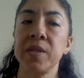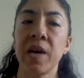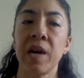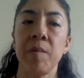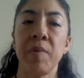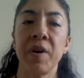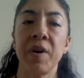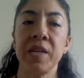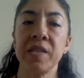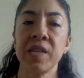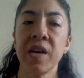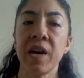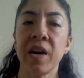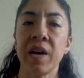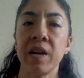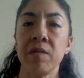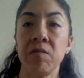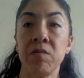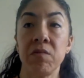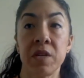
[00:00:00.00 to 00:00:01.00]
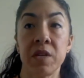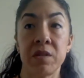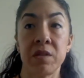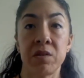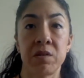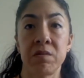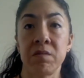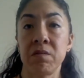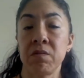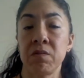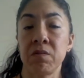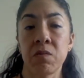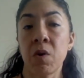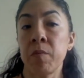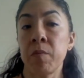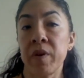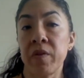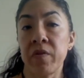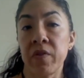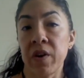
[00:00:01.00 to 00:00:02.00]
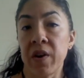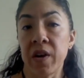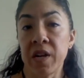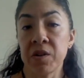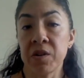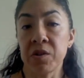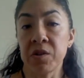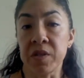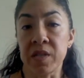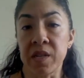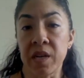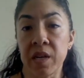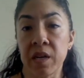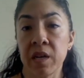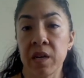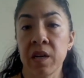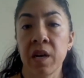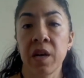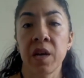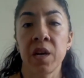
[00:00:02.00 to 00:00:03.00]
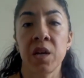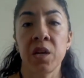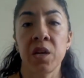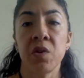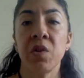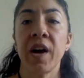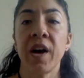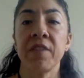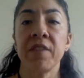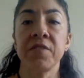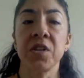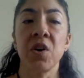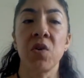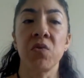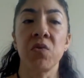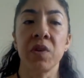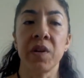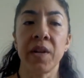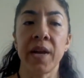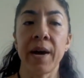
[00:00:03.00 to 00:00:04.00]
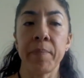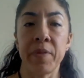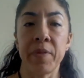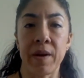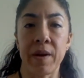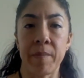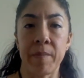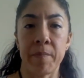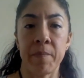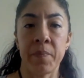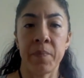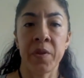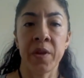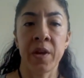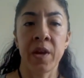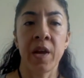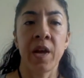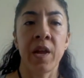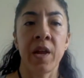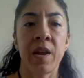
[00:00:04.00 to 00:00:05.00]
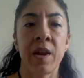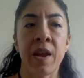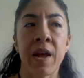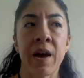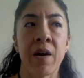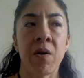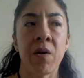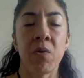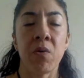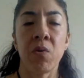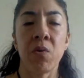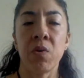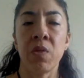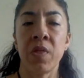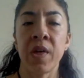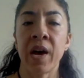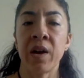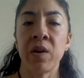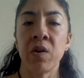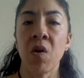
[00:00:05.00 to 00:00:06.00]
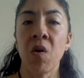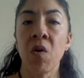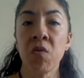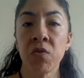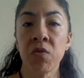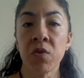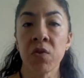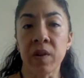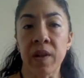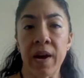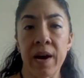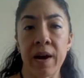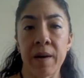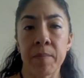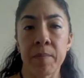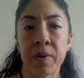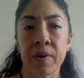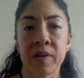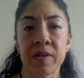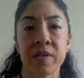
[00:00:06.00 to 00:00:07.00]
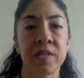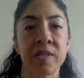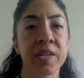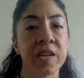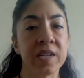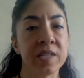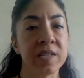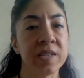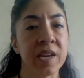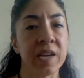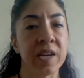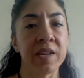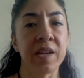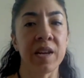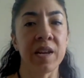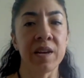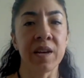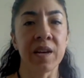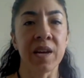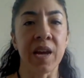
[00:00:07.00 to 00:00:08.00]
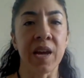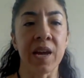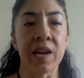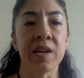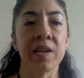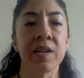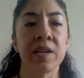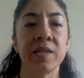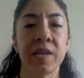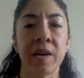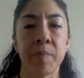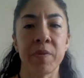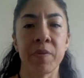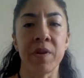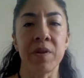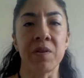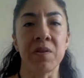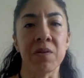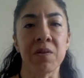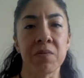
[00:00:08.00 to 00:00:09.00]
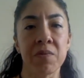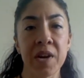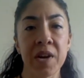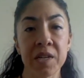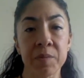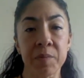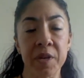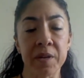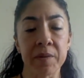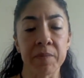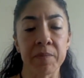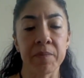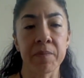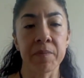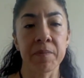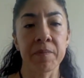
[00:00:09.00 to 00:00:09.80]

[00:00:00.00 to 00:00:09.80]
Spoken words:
side by side, which won't be very interesting, you'll have to overlap them. Now, that overlap does tend to indicate depth in your arrangement.